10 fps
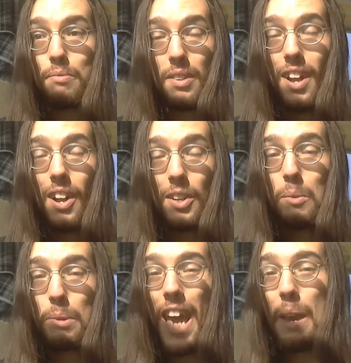not
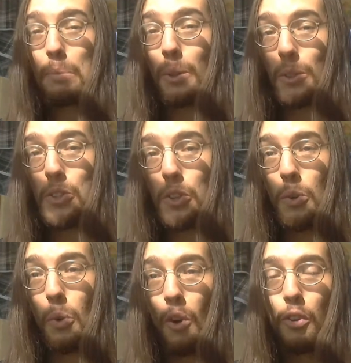going to be able
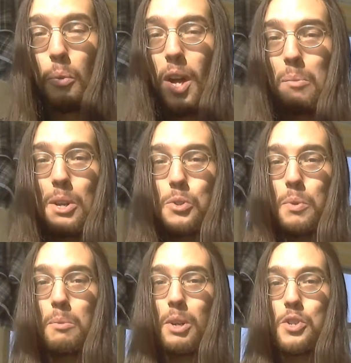to overwhelm us
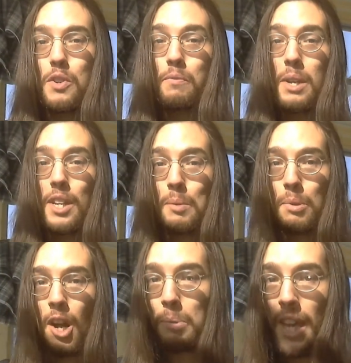with a bunch of media
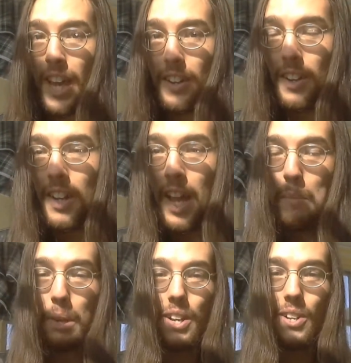propaganda,
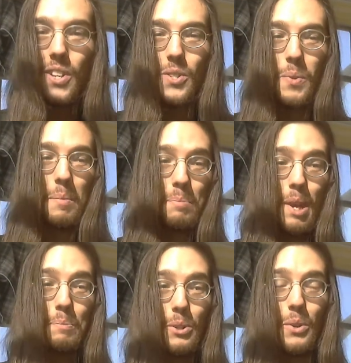because guess what?
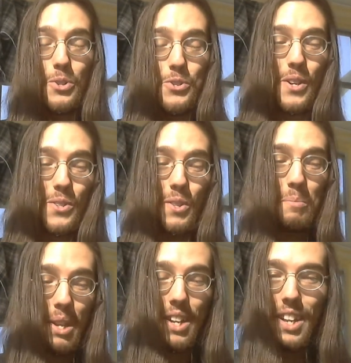People don't trust the
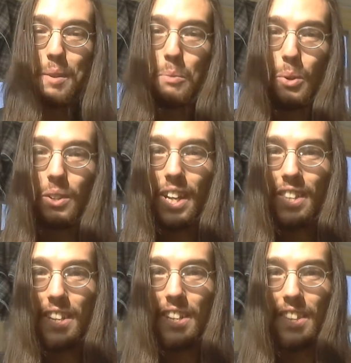media anymore
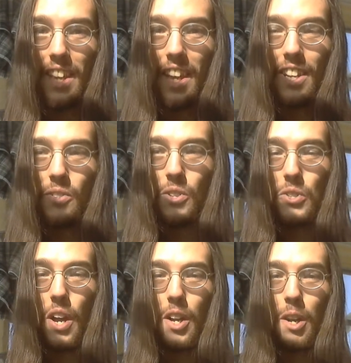like they did in the 80s. The
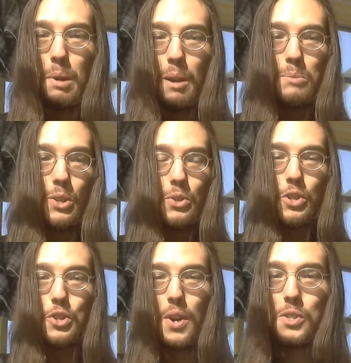soccer moms used
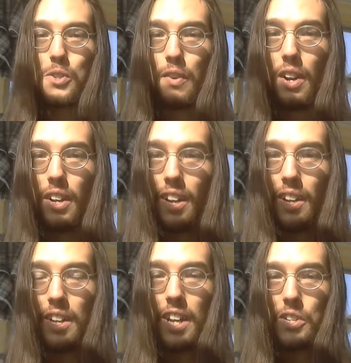to trust
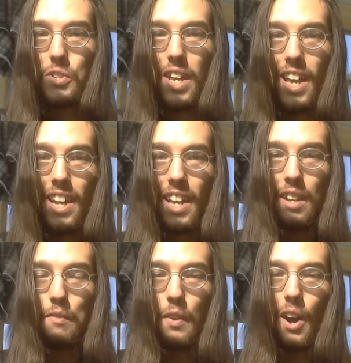CNN
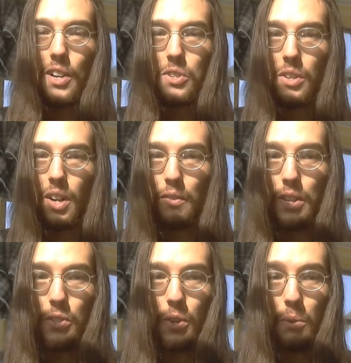and Fox and all of
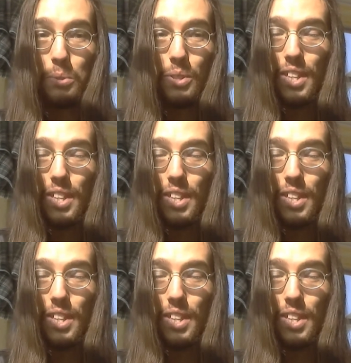these groups,